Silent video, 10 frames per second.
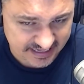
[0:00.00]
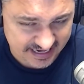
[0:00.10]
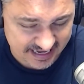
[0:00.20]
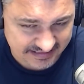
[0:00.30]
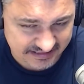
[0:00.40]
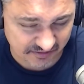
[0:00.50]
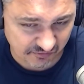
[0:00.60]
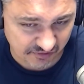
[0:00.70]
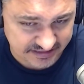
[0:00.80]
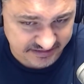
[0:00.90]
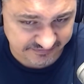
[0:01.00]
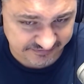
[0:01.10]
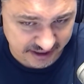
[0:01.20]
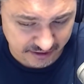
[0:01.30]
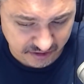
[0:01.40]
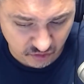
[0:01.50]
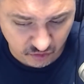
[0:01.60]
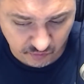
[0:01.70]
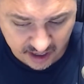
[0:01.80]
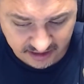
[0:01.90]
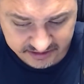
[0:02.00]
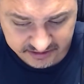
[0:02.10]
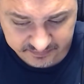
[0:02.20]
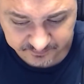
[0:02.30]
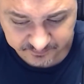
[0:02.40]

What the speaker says: It's a very cool watch.